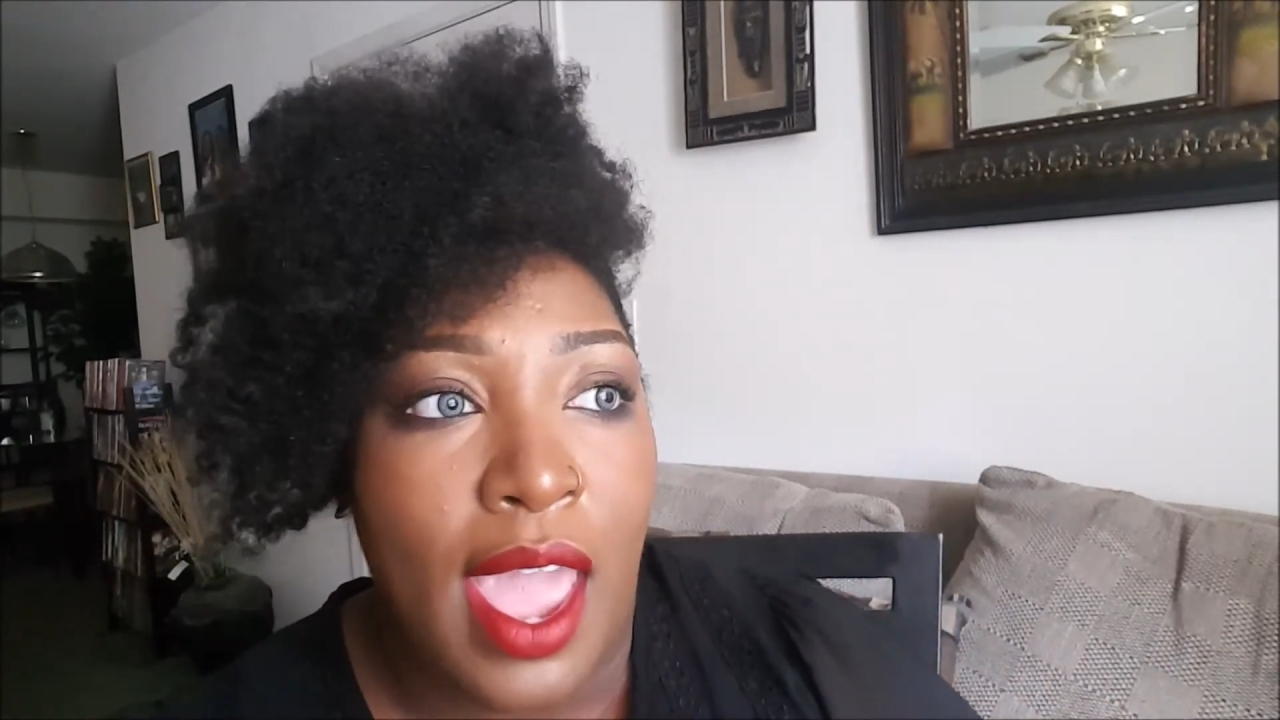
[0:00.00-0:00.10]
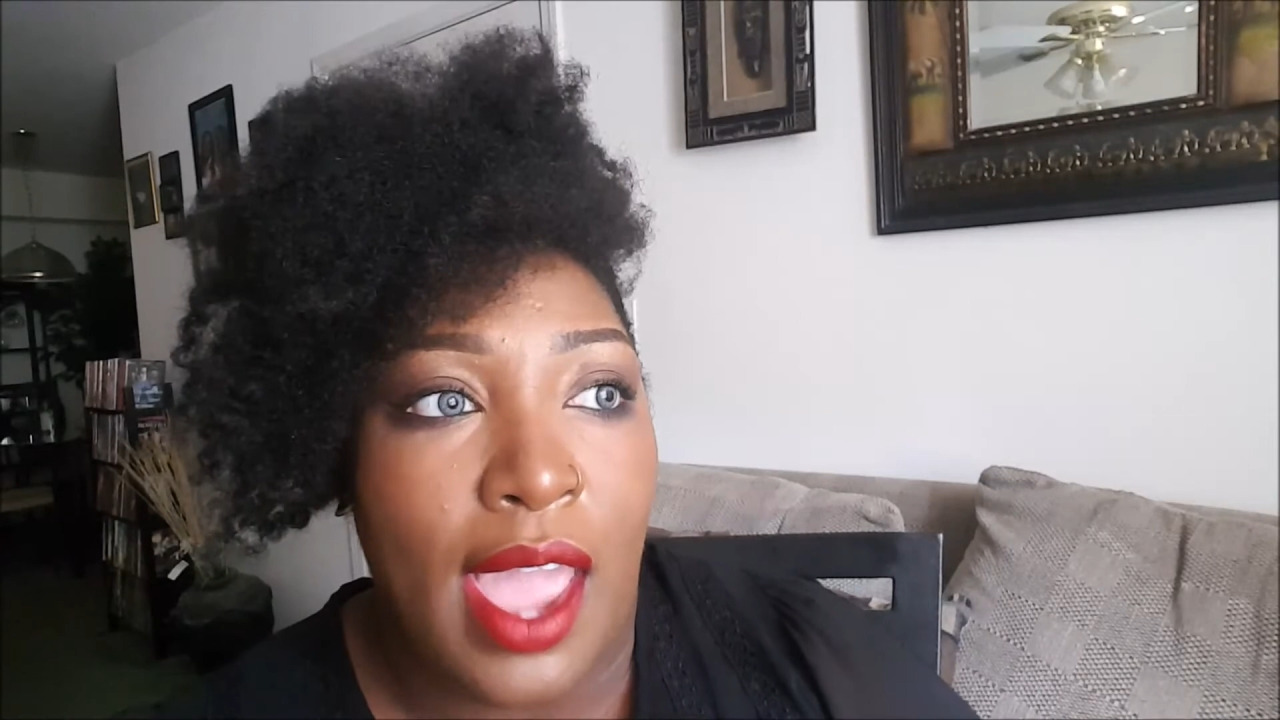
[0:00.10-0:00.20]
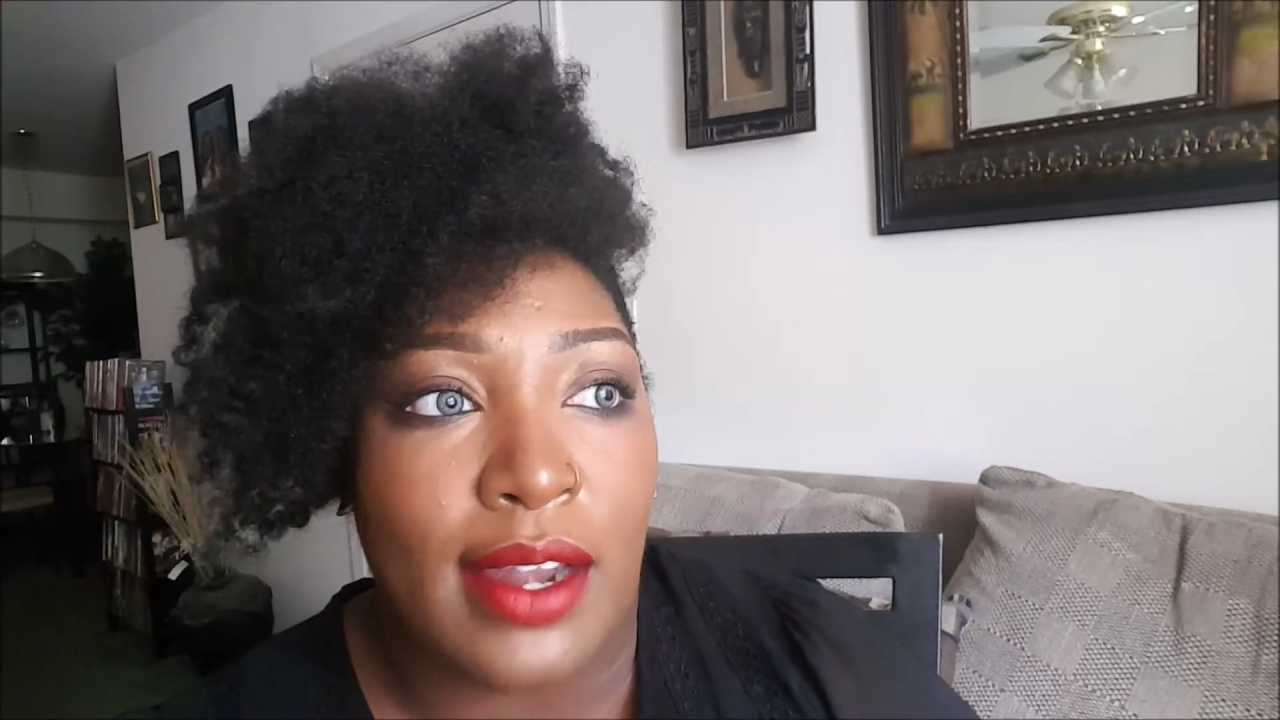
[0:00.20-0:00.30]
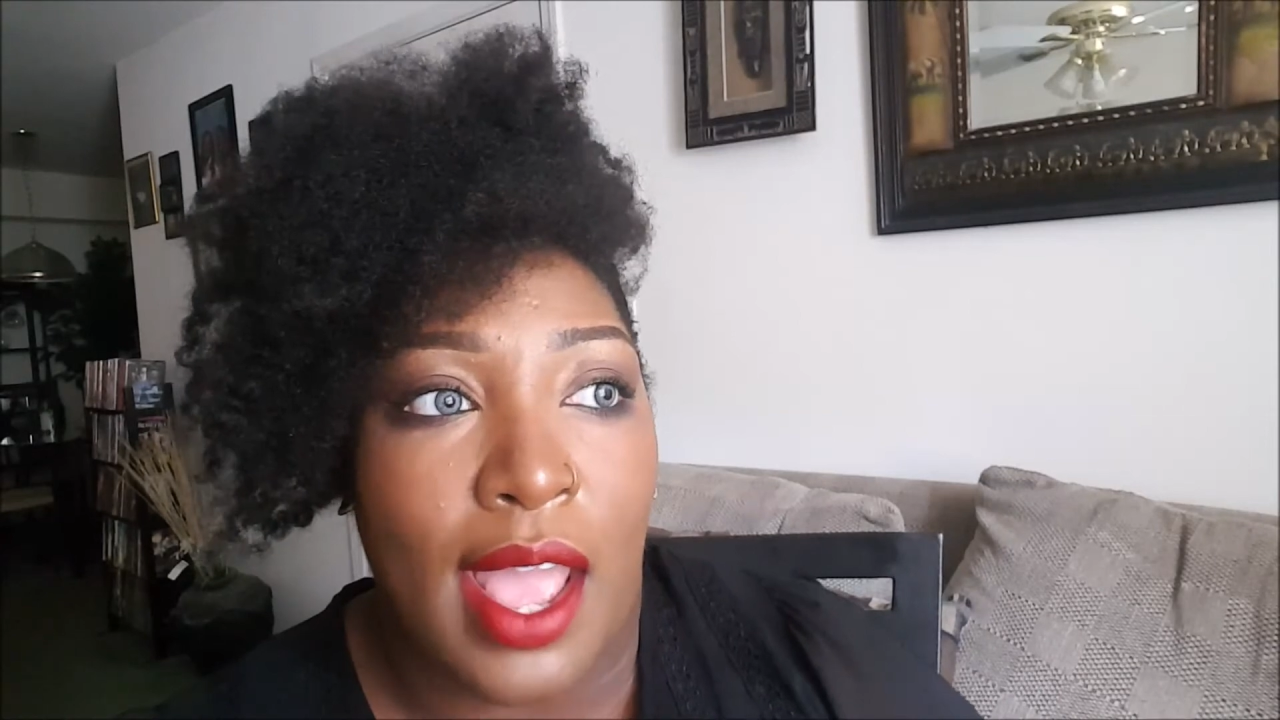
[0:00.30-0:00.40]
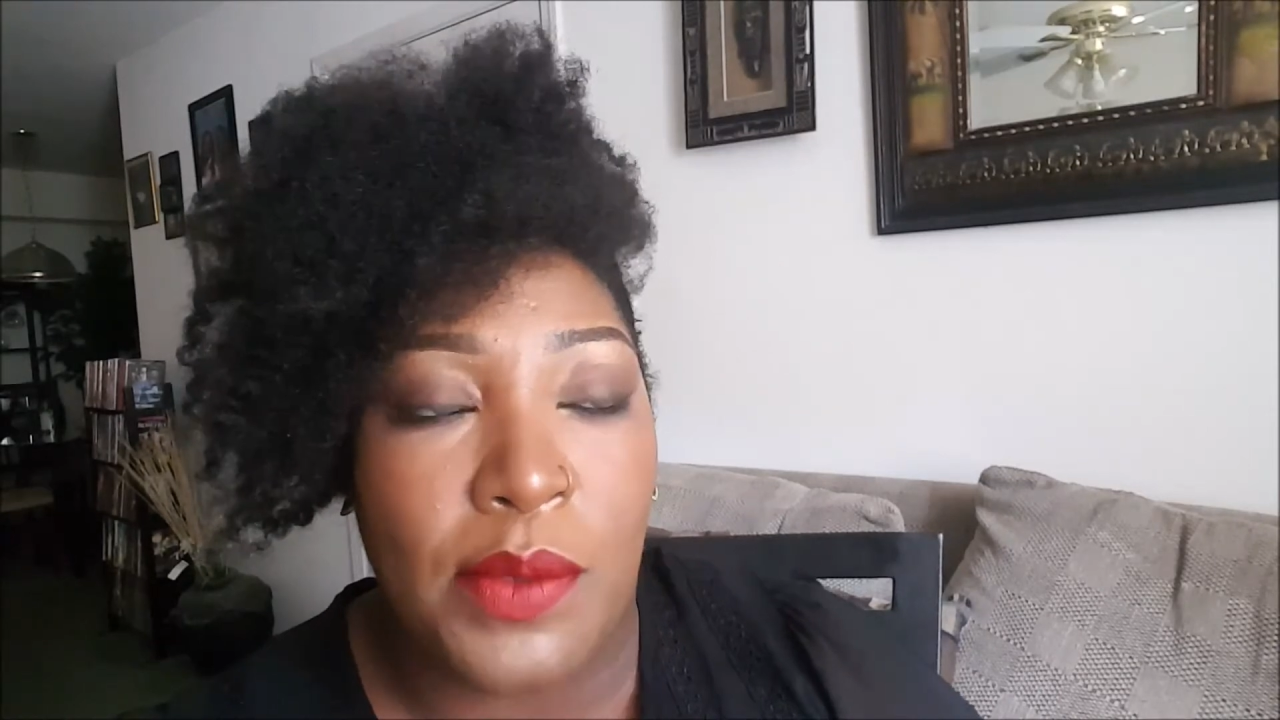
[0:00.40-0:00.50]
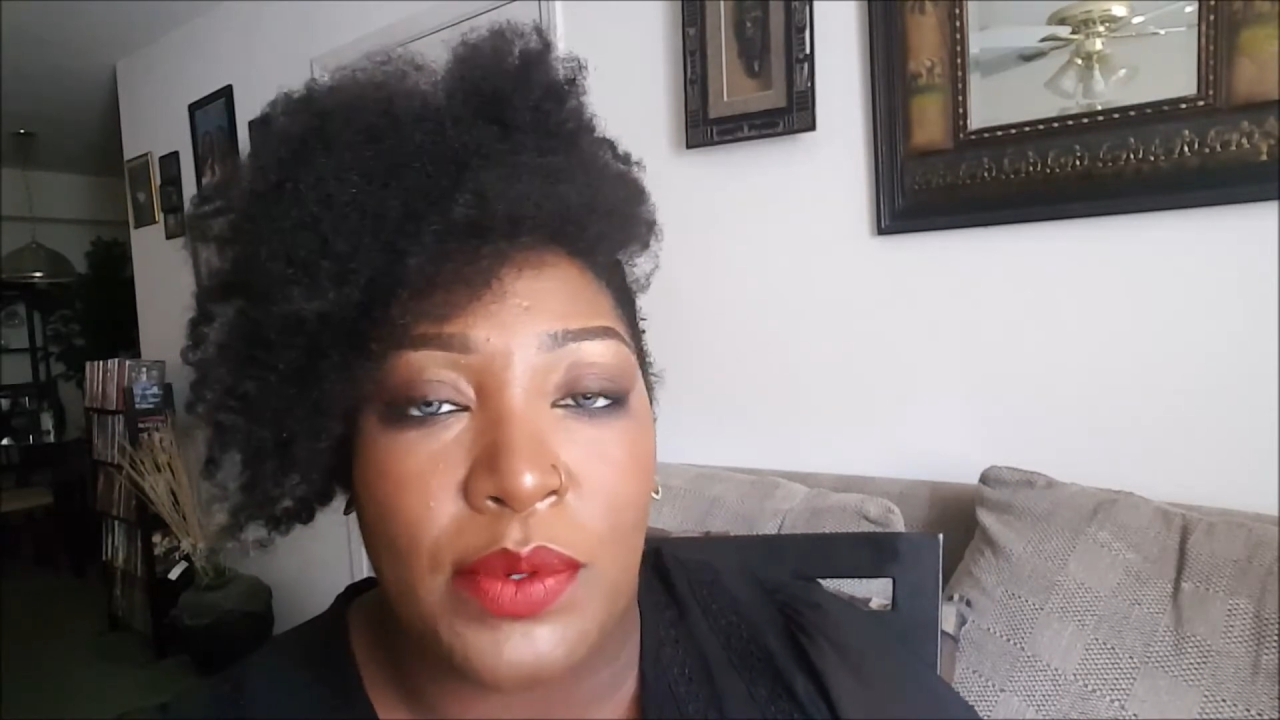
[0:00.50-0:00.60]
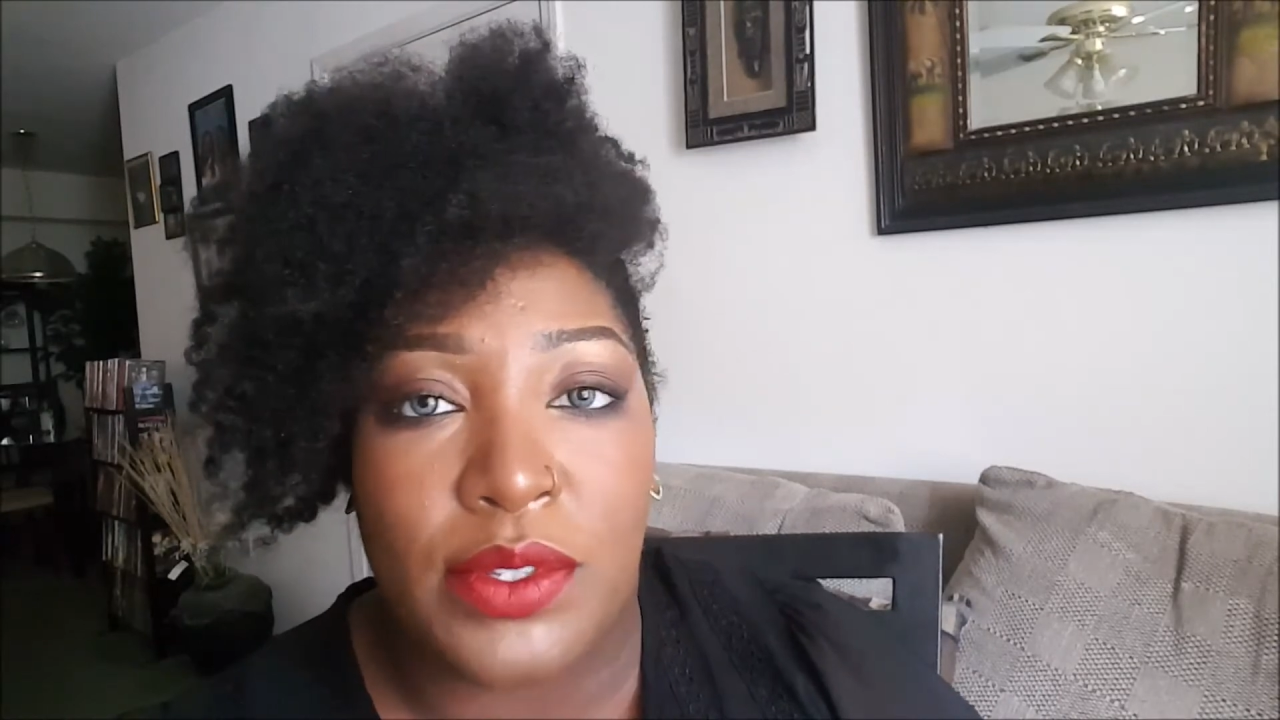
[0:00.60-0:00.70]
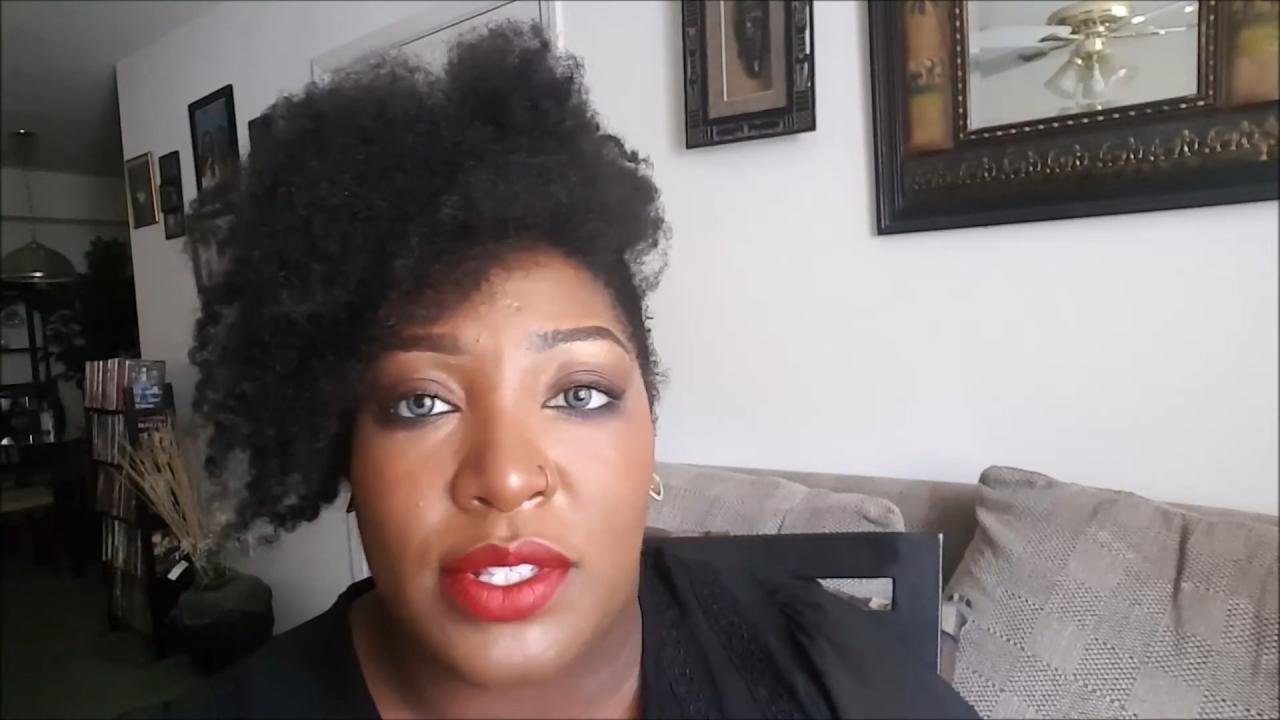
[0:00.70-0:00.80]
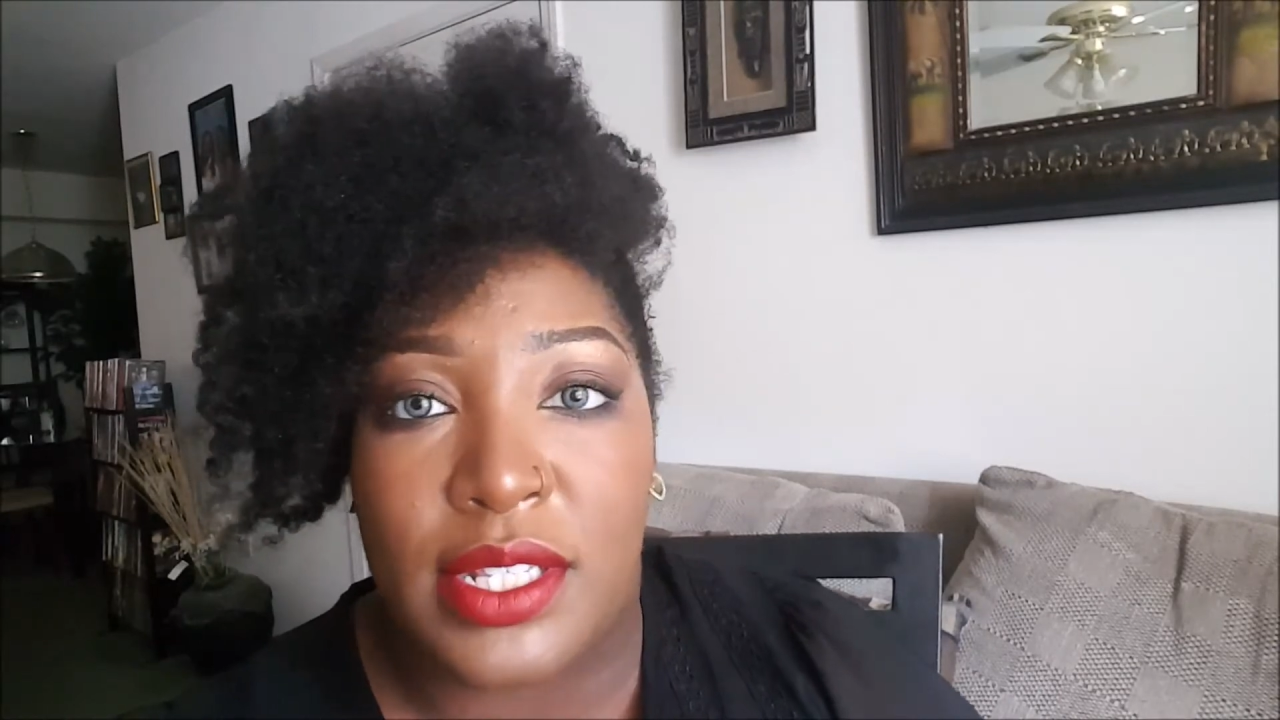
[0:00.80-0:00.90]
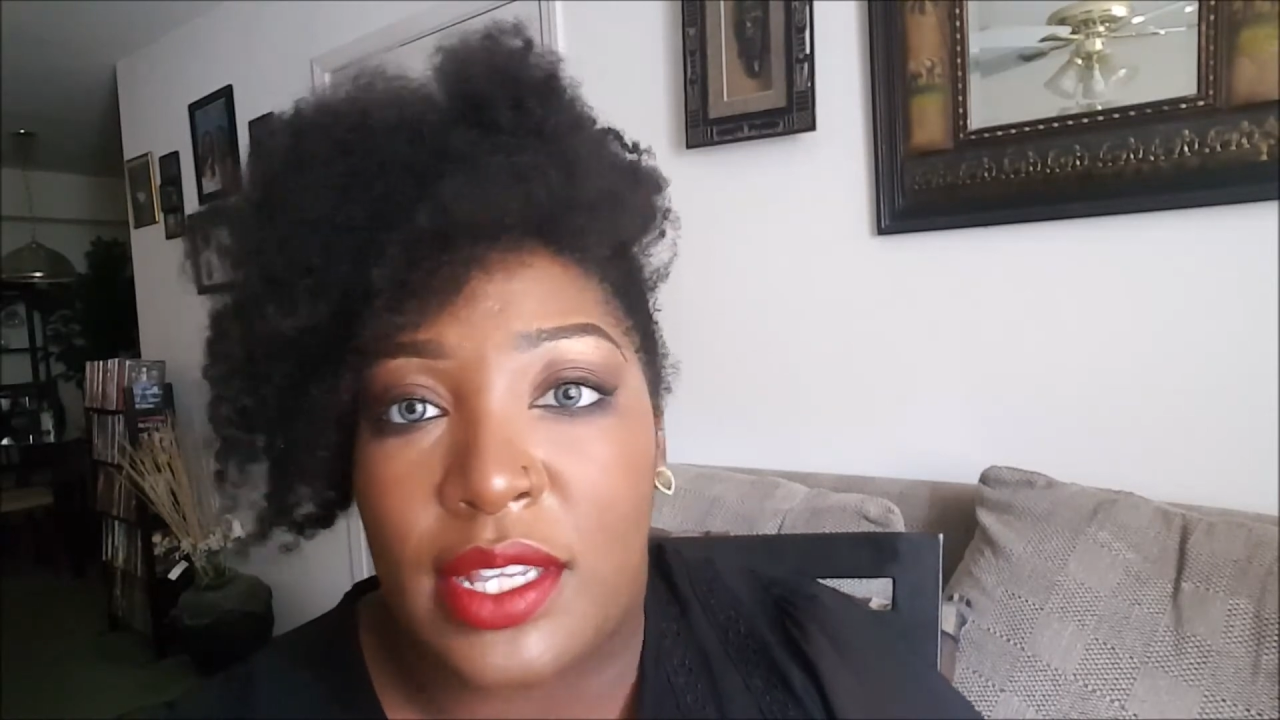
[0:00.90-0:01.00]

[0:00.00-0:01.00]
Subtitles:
and I will see